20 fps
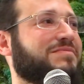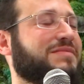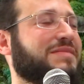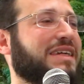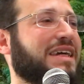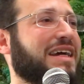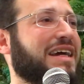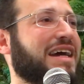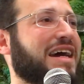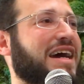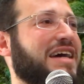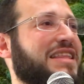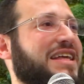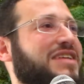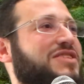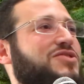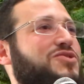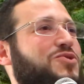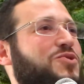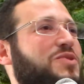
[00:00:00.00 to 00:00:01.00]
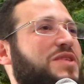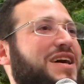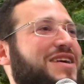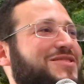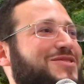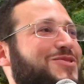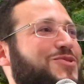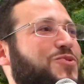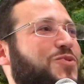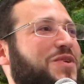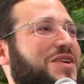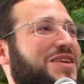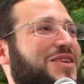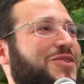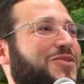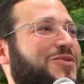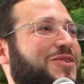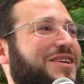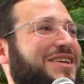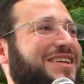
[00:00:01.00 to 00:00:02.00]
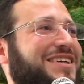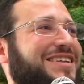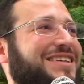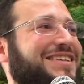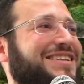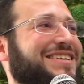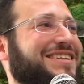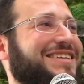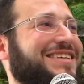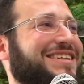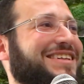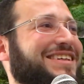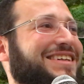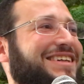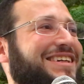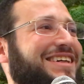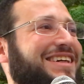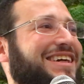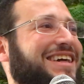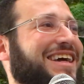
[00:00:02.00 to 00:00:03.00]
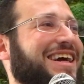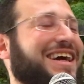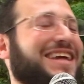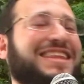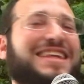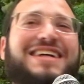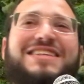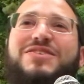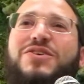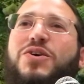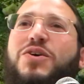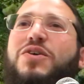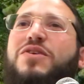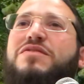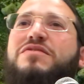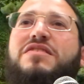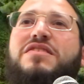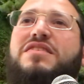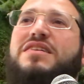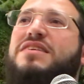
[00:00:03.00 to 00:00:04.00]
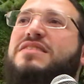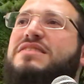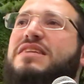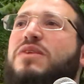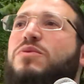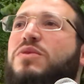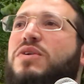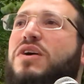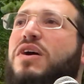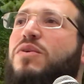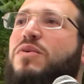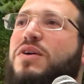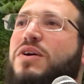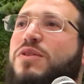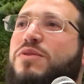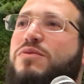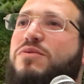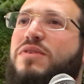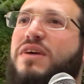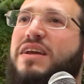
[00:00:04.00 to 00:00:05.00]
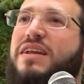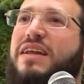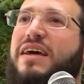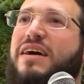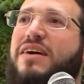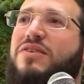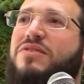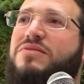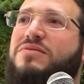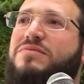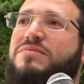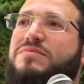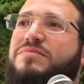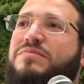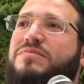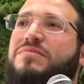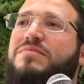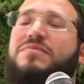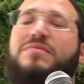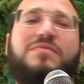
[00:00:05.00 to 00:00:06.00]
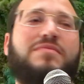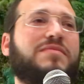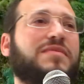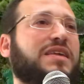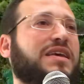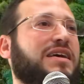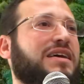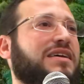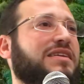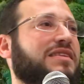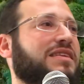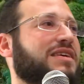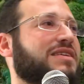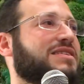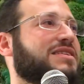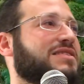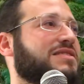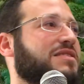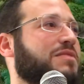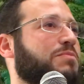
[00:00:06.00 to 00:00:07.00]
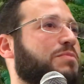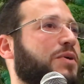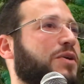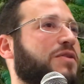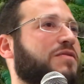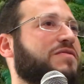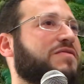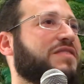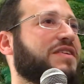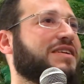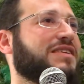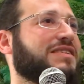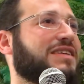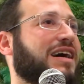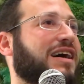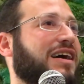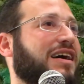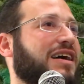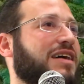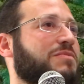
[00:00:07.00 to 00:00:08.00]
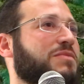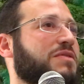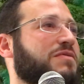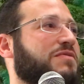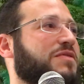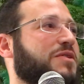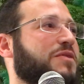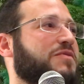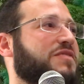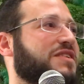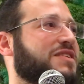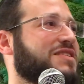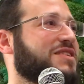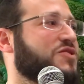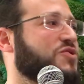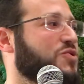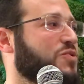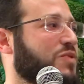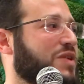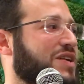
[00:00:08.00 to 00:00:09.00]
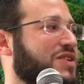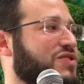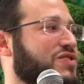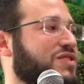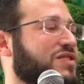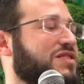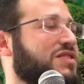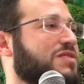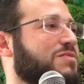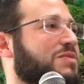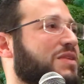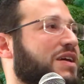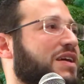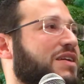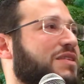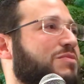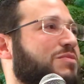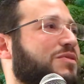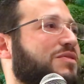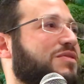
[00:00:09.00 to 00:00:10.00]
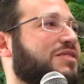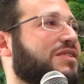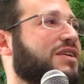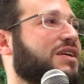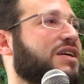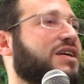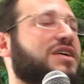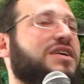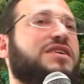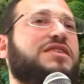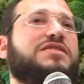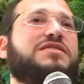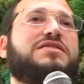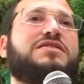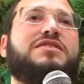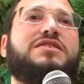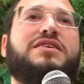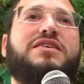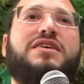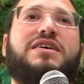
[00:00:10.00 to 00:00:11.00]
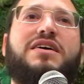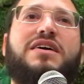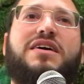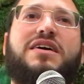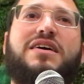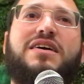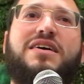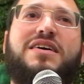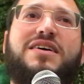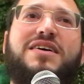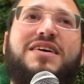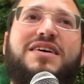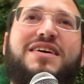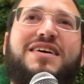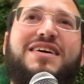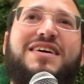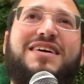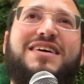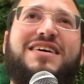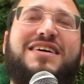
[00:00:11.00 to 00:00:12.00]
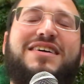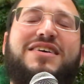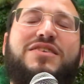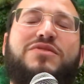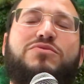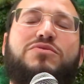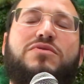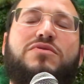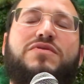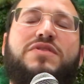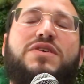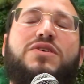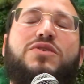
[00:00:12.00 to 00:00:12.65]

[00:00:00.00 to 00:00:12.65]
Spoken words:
And that's Purim. And that's 2023. And that's all the things that we're going through right now. This is the perfect time, the perfect situation to be able to